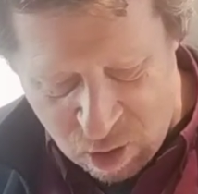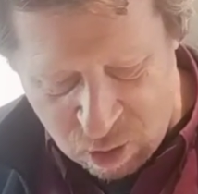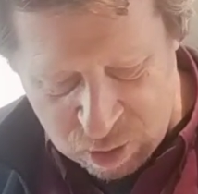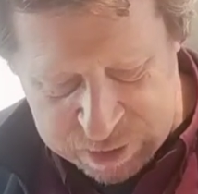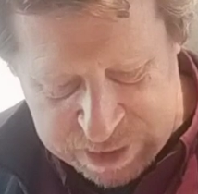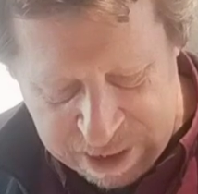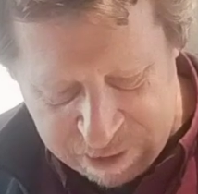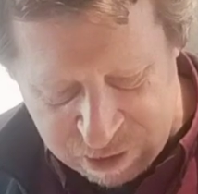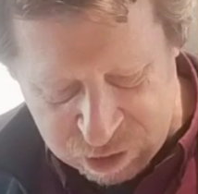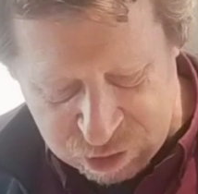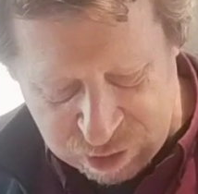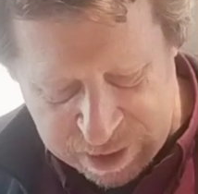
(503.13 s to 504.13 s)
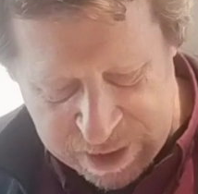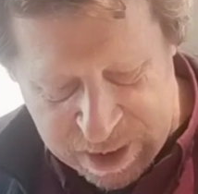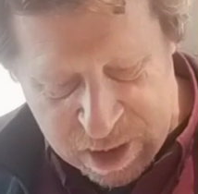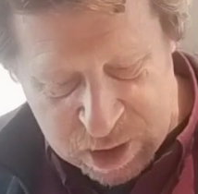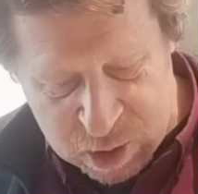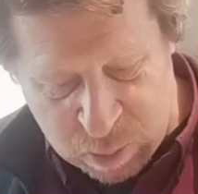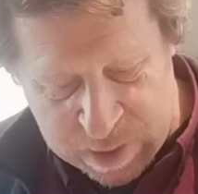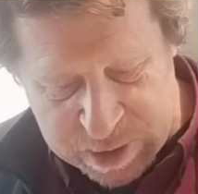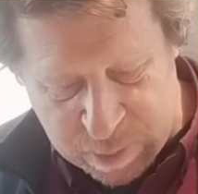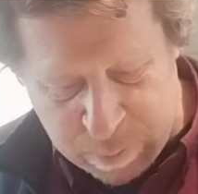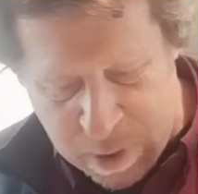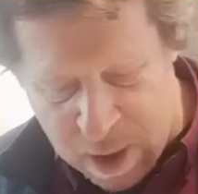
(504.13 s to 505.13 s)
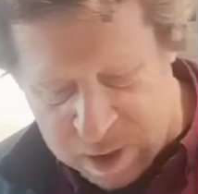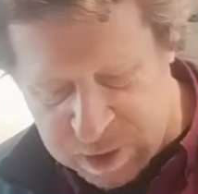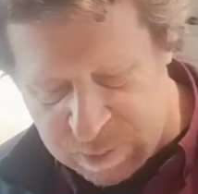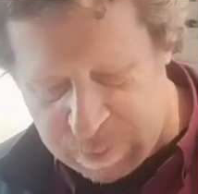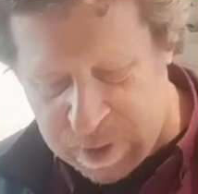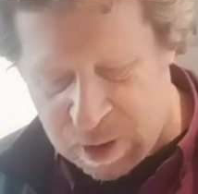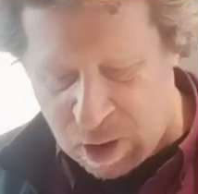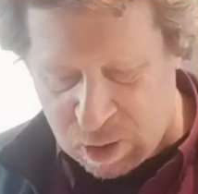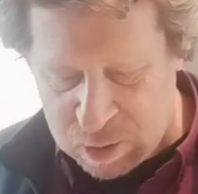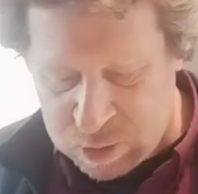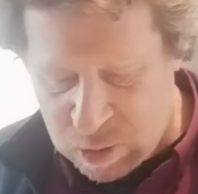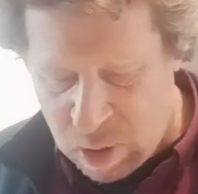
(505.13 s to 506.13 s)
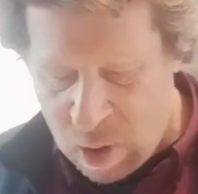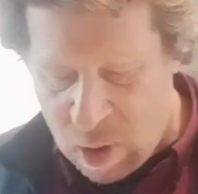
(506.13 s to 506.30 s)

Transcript: or territory to which a person belongs,